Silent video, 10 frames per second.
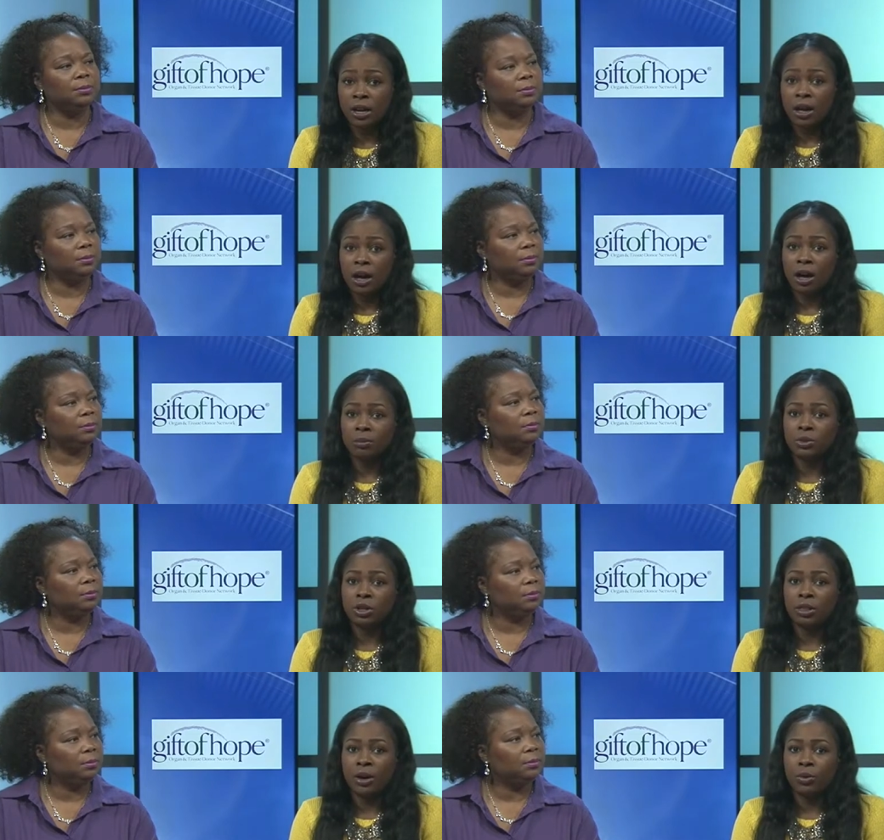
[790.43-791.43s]
Speaker 1: Um,
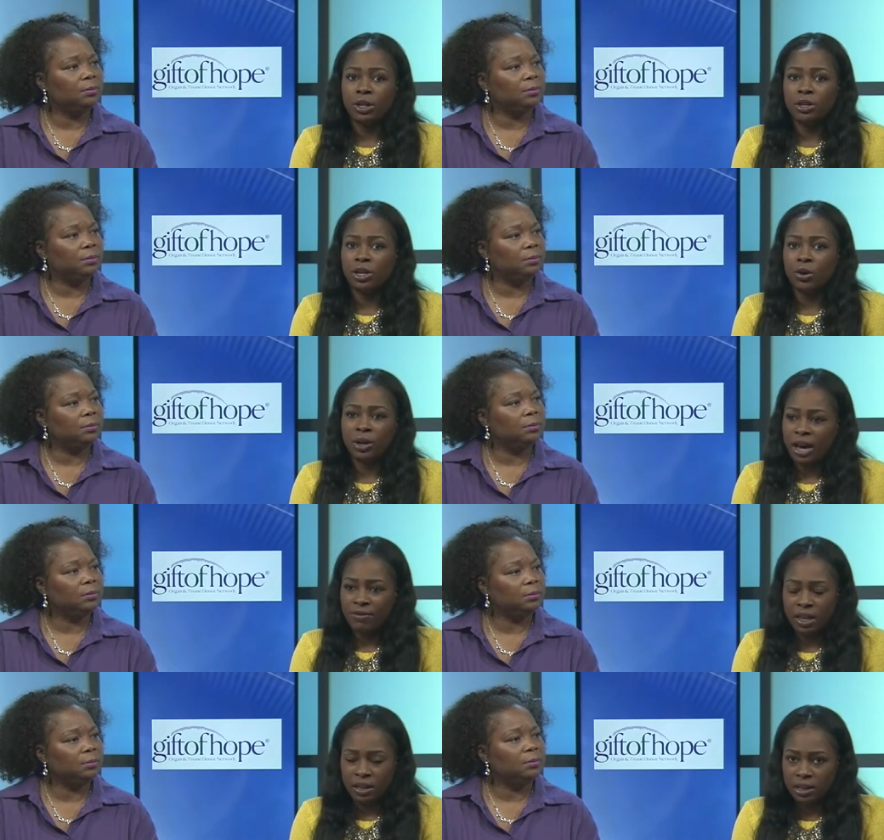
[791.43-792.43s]
so that we don't have
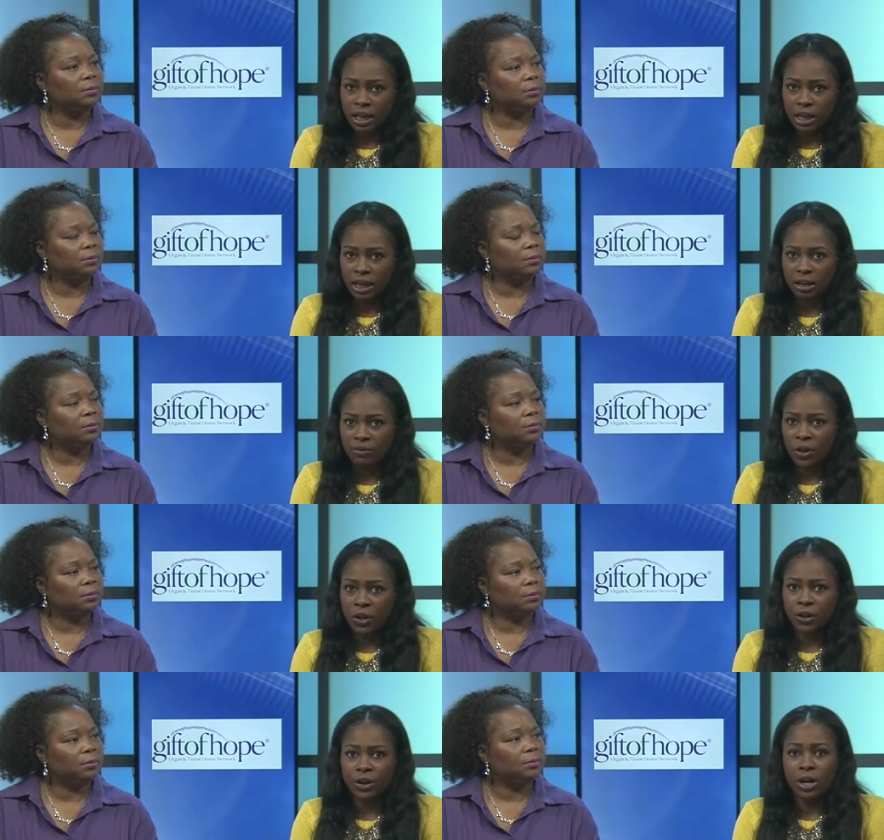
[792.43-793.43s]
things like kidney
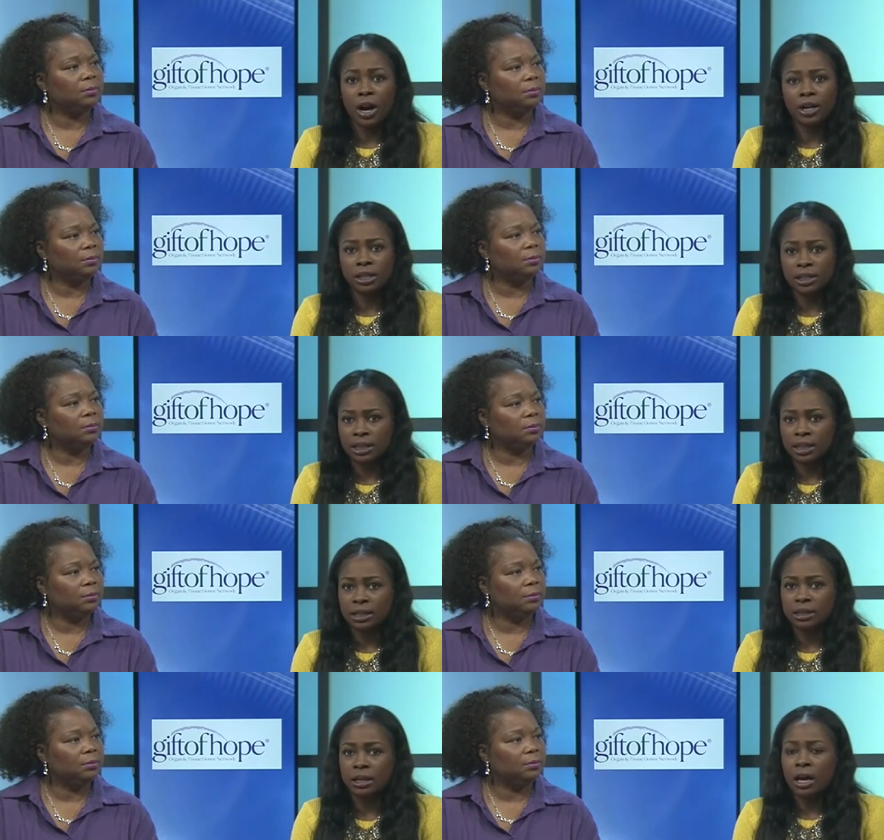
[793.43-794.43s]
failure and heart
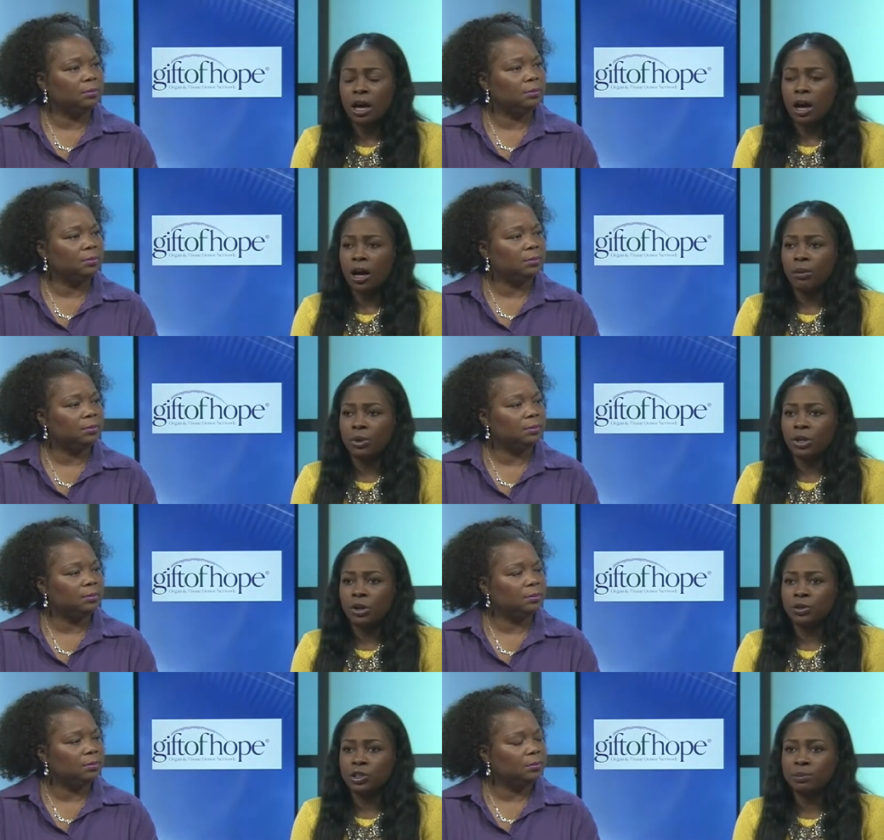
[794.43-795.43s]
disease. Um, you
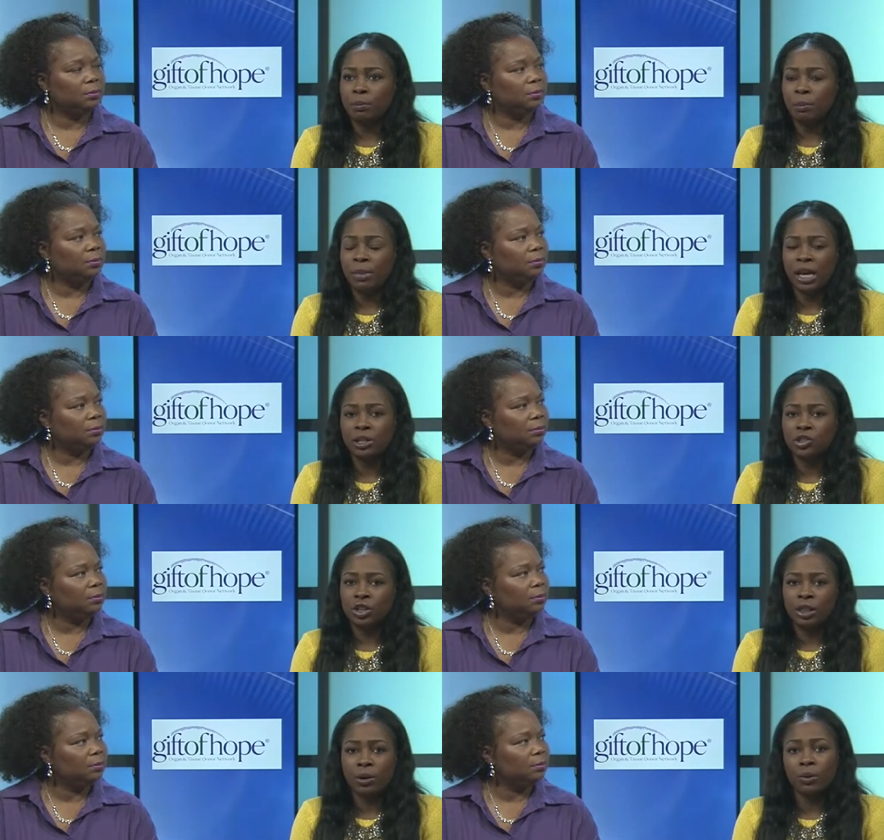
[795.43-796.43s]
know, just making
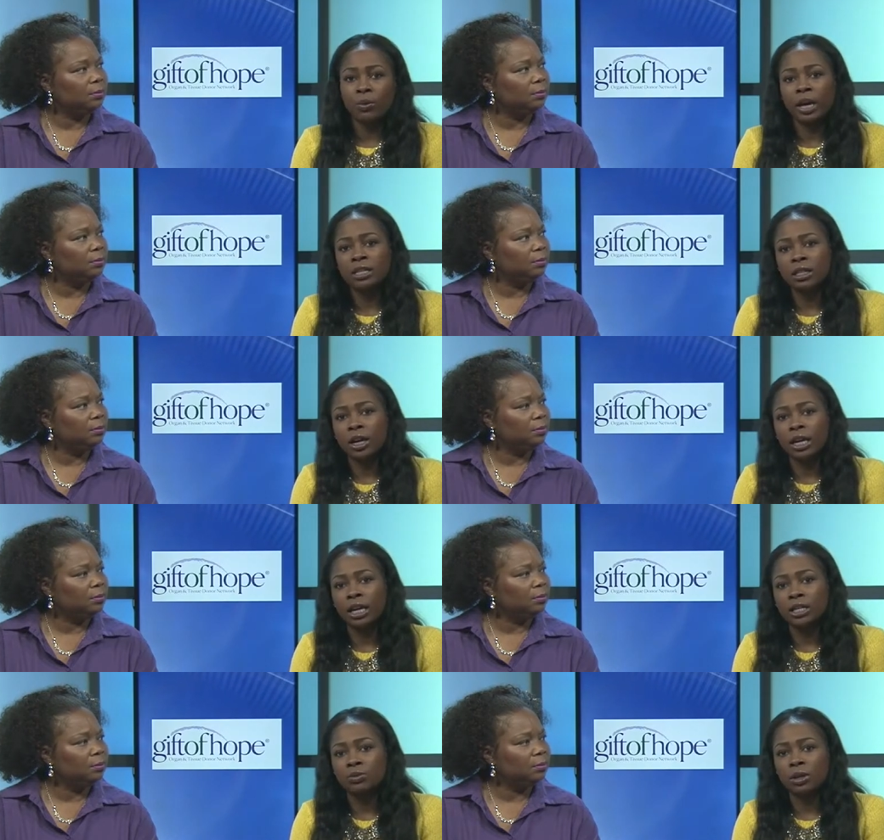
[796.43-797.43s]
sure that we're raising our
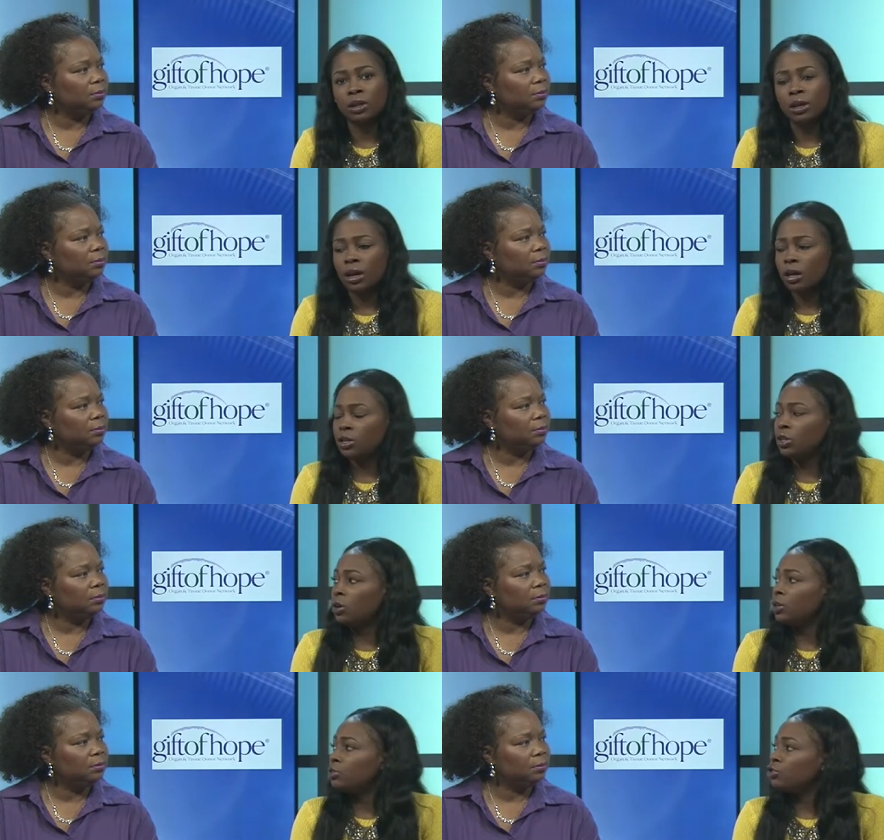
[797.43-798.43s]
kids with, you
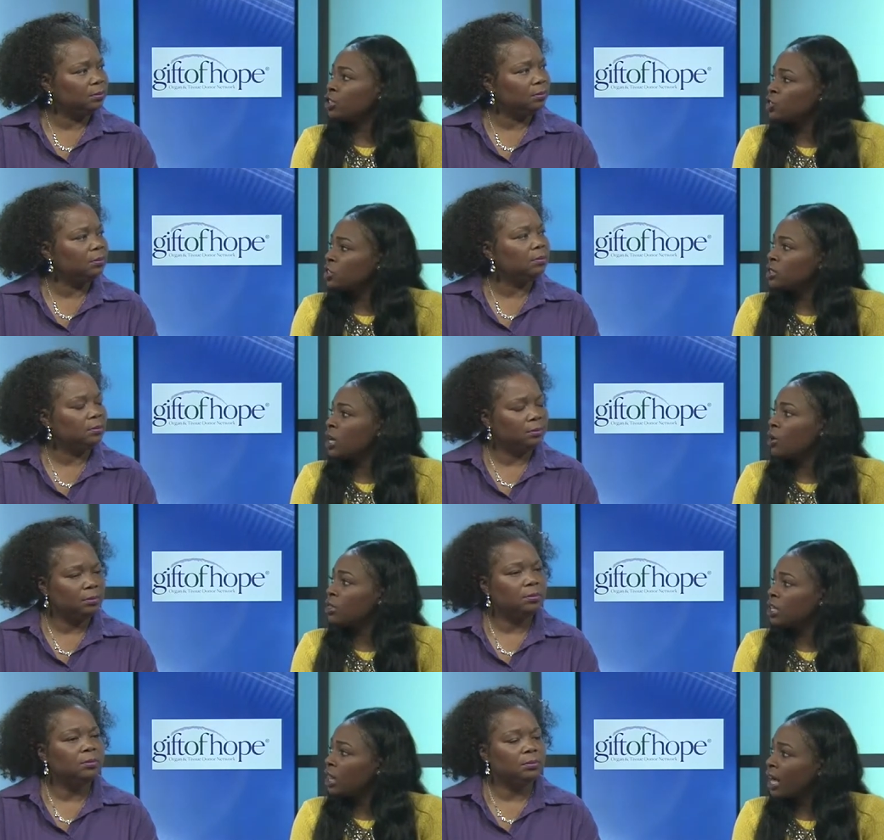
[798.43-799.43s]
know, a nutritious,
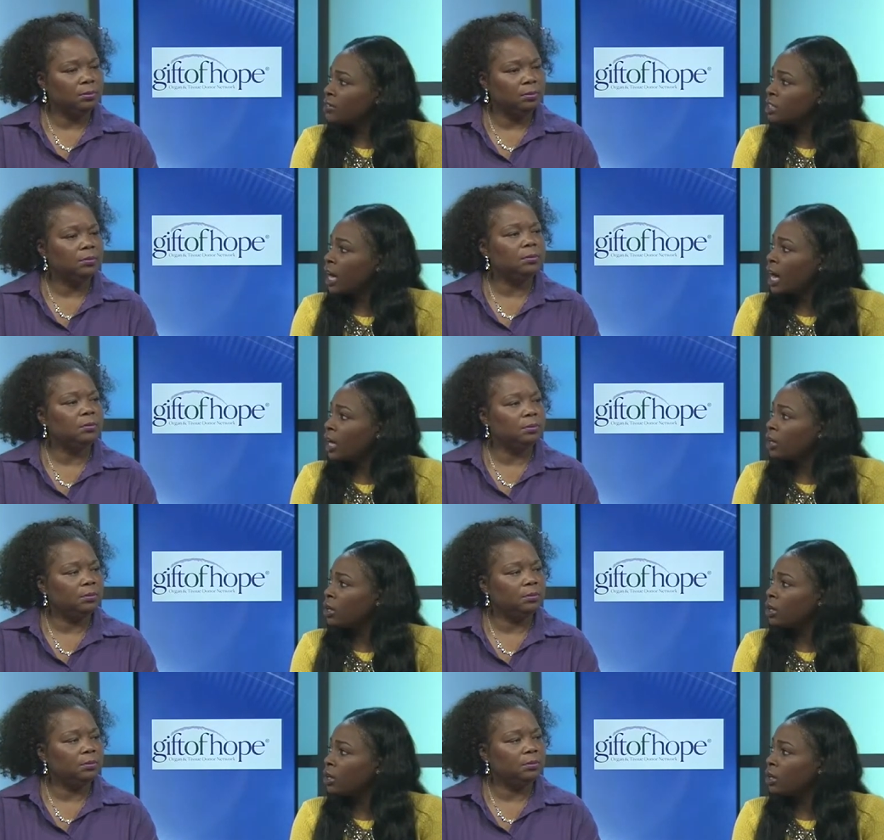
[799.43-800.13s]
healthy lifestyle,